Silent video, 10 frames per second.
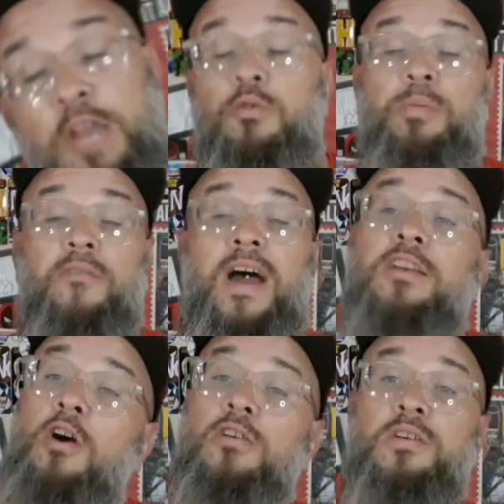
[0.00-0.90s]
would
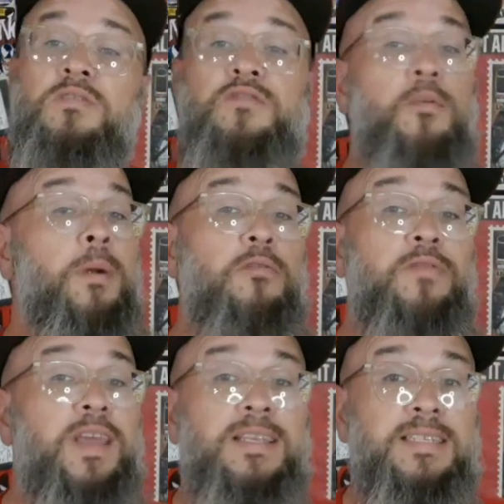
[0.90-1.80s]
provide cartoons for both
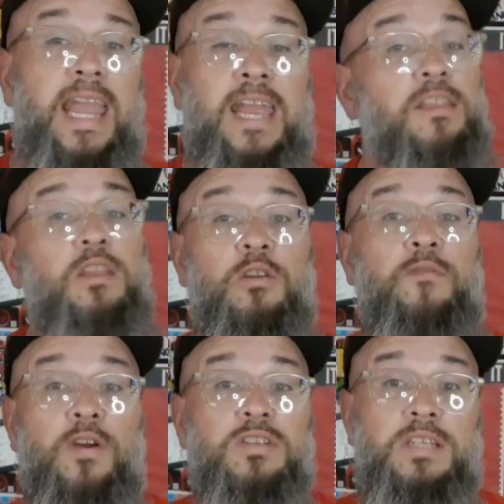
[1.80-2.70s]
this and the
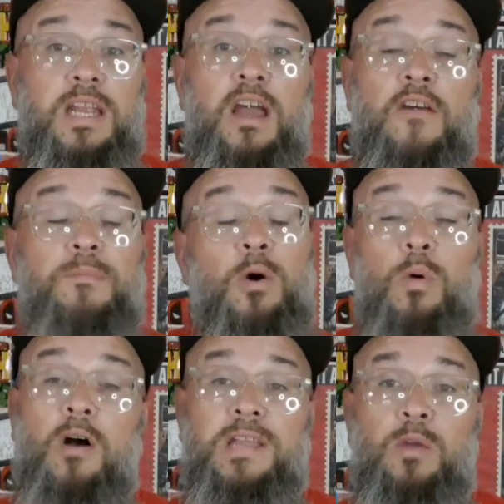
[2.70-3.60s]
University of
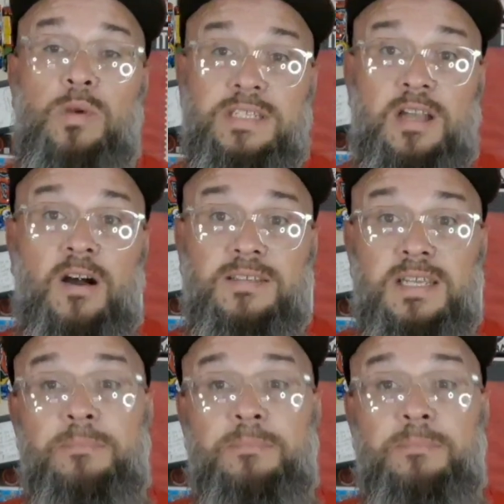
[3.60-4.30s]
Milwaukee, Wisconsin